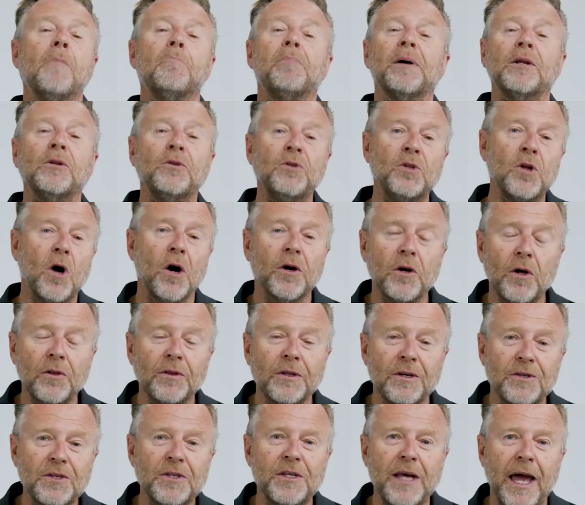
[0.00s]
but not on
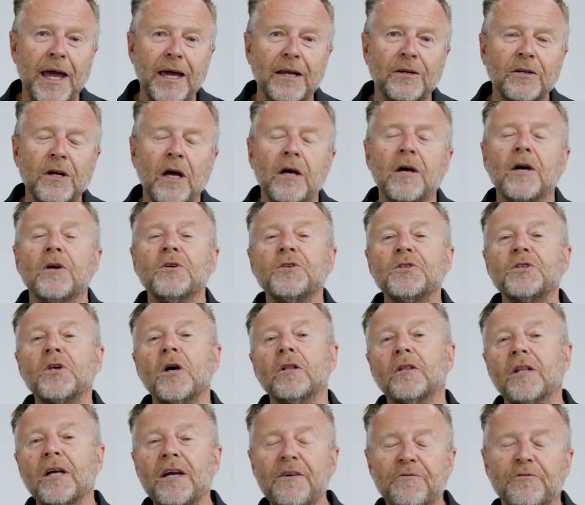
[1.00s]
the sand. So
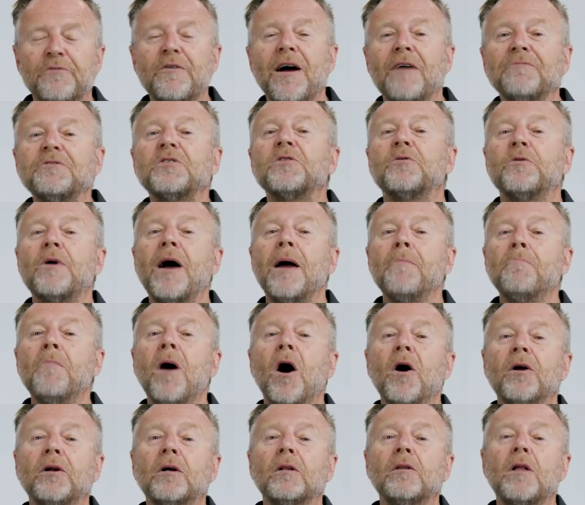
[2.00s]
leave rough terrain
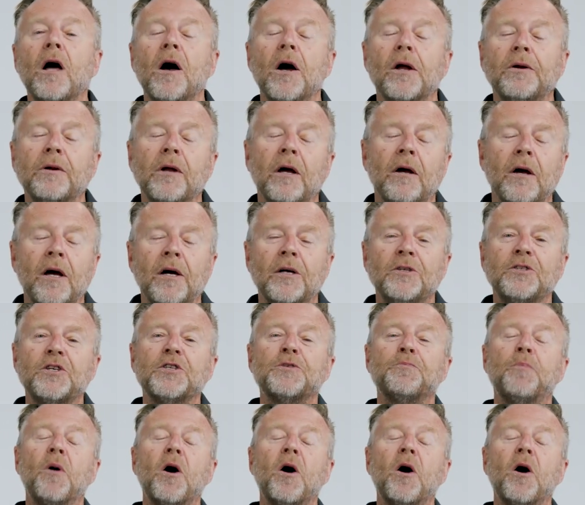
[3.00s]
mode alone. Just